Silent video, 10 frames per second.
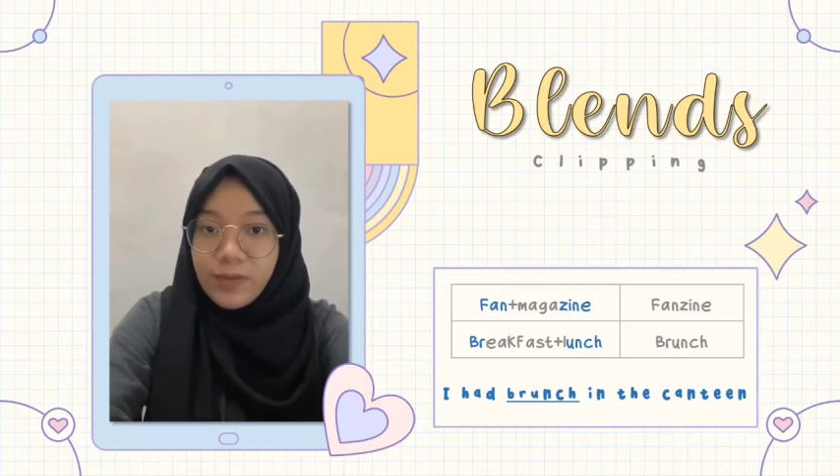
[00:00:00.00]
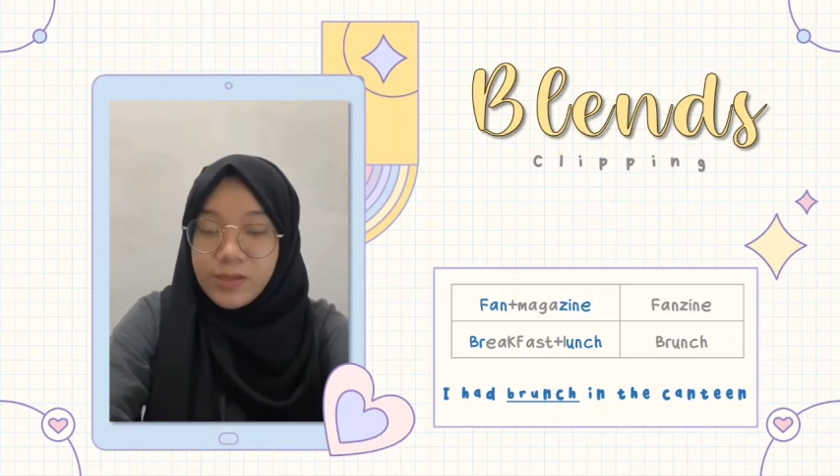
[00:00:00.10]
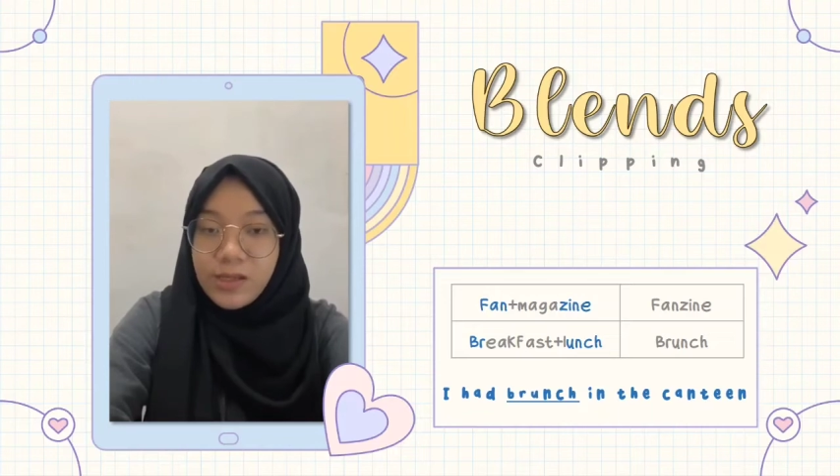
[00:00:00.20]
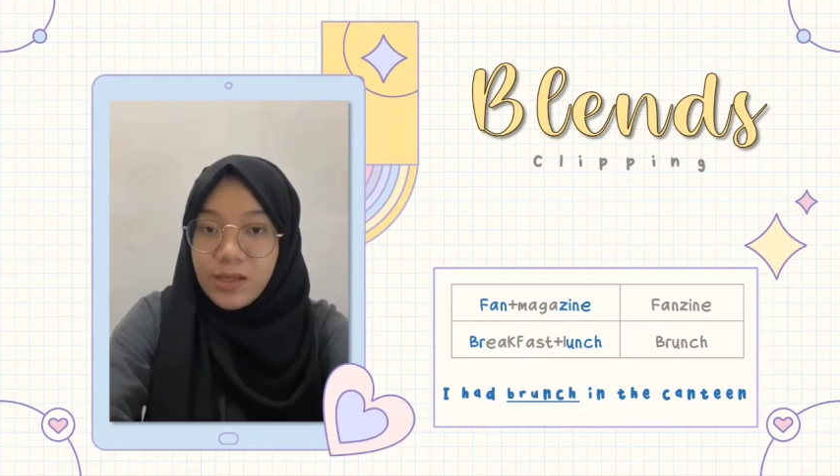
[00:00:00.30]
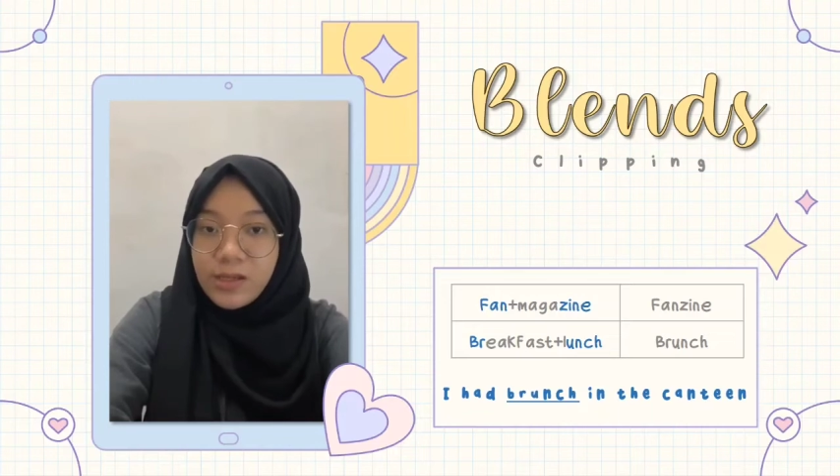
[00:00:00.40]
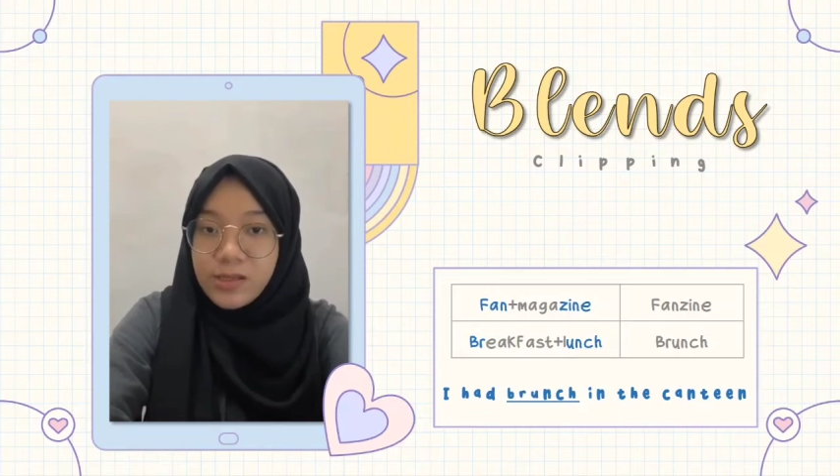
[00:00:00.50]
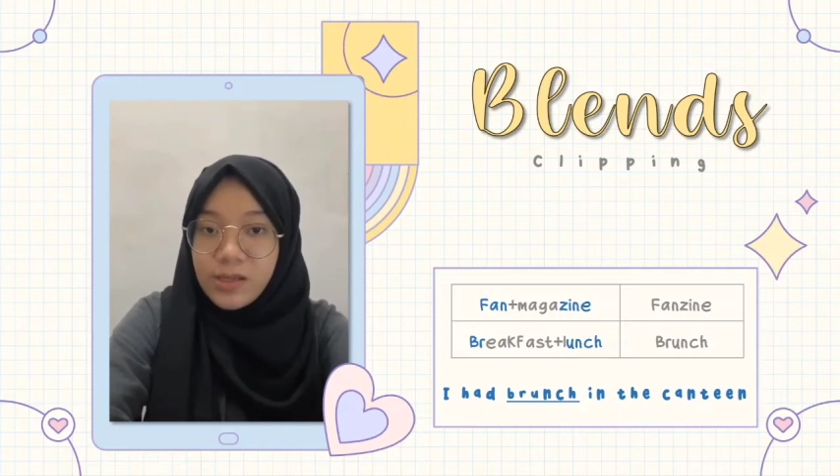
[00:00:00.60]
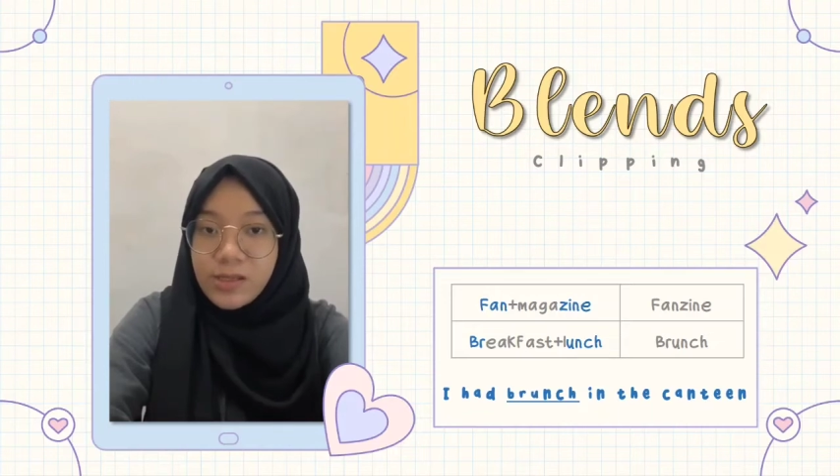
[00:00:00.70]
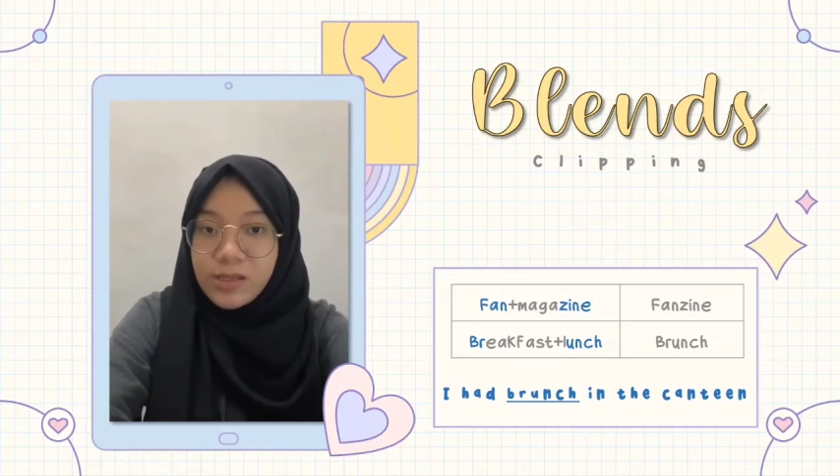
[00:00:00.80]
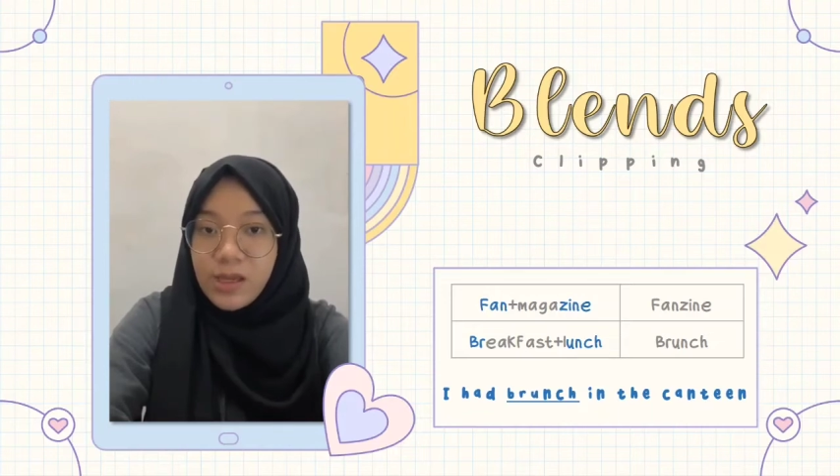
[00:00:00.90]

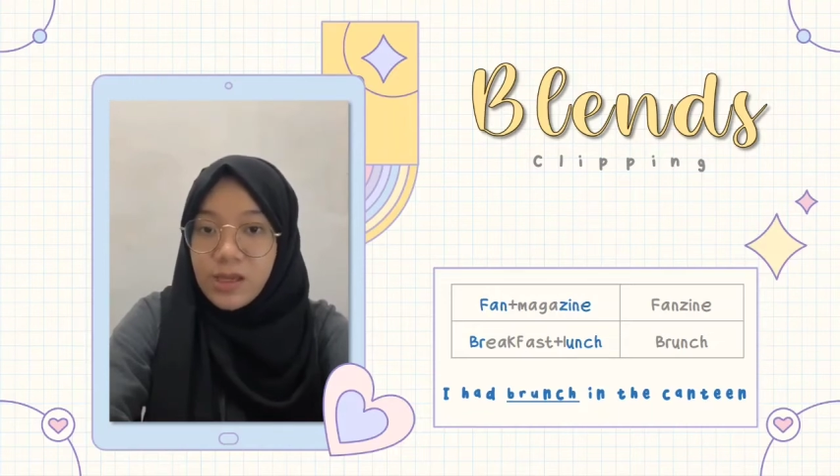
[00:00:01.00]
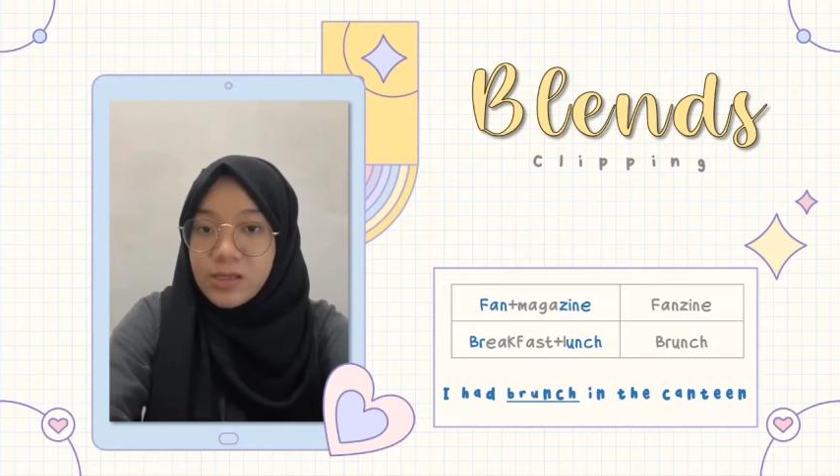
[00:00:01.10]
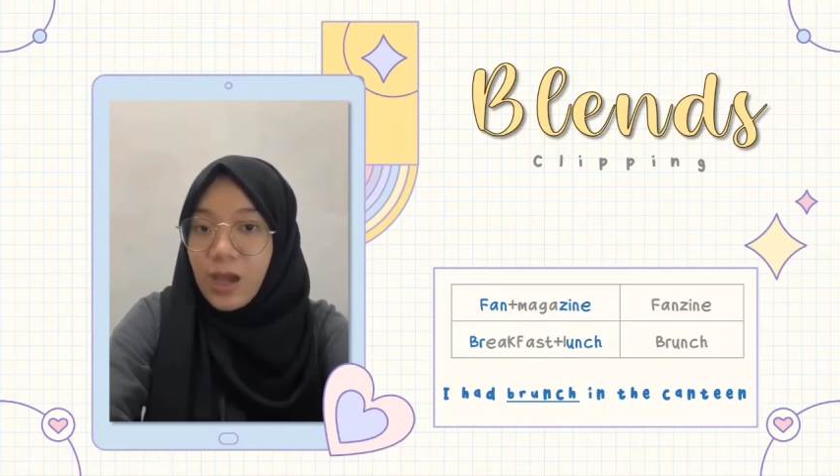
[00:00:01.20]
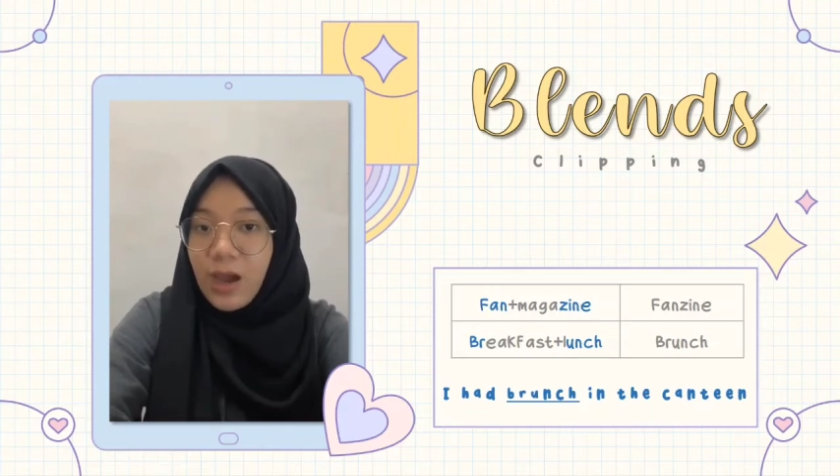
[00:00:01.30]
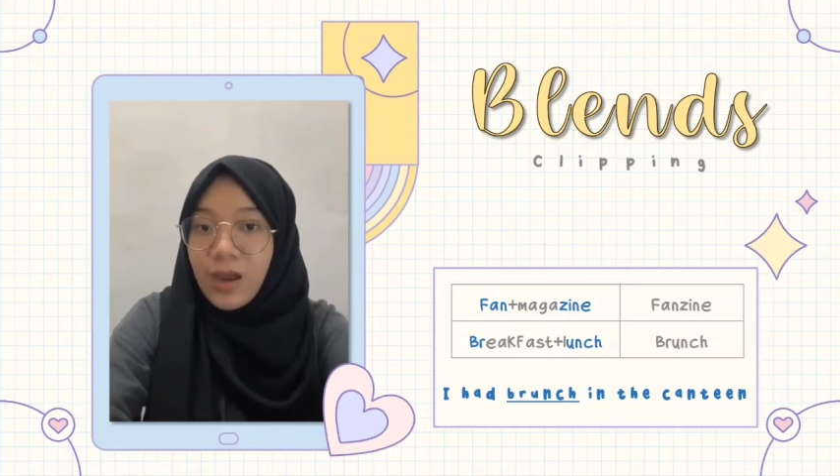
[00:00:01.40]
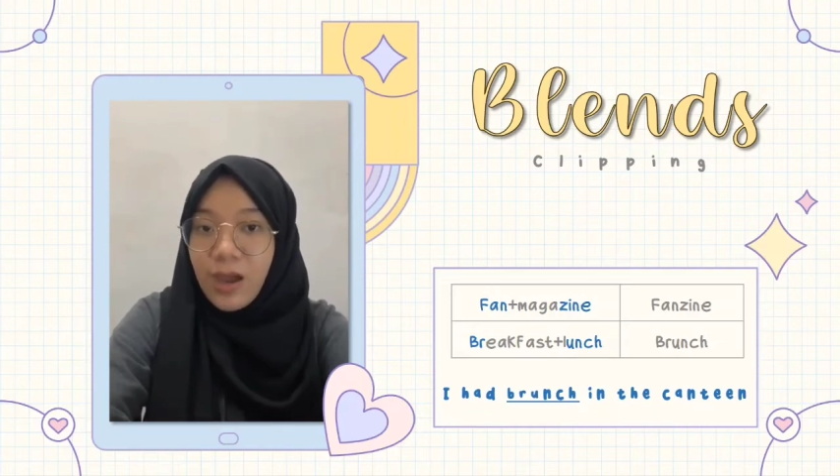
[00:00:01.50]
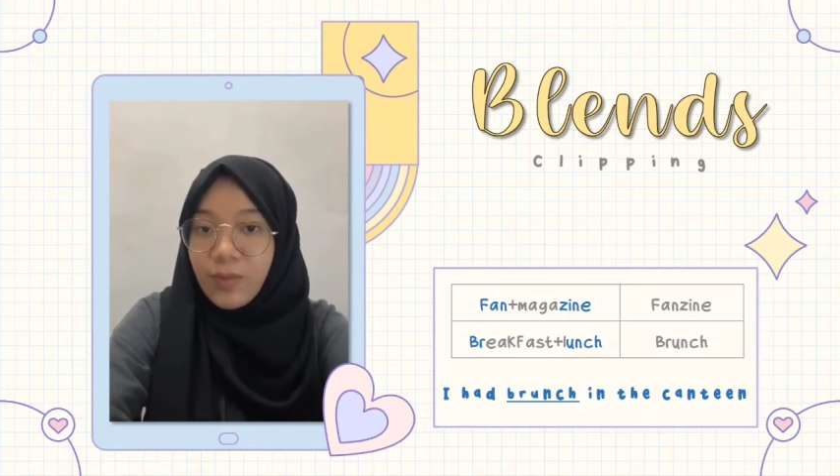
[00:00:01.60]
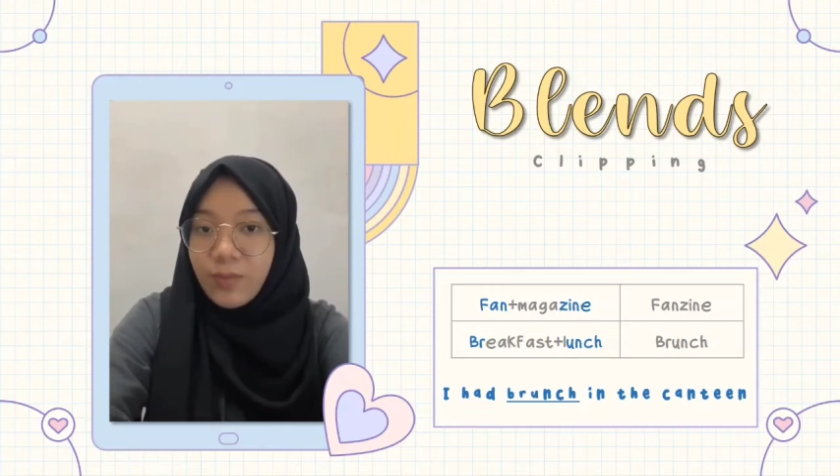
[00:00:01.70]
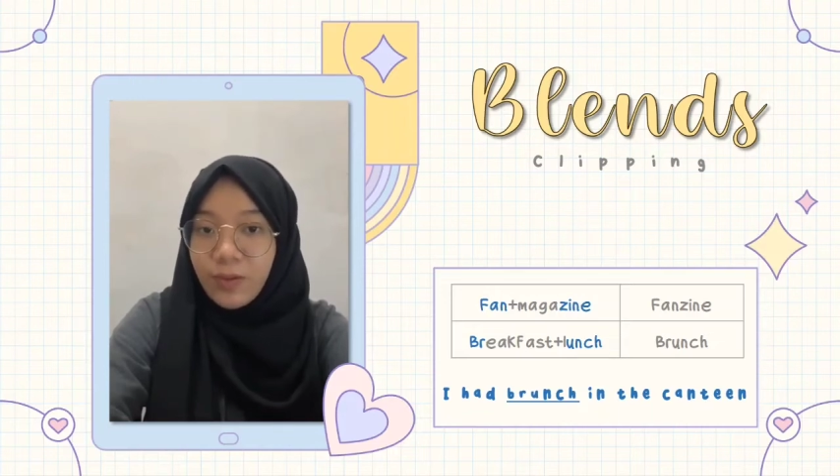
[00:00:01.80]
sentences is I had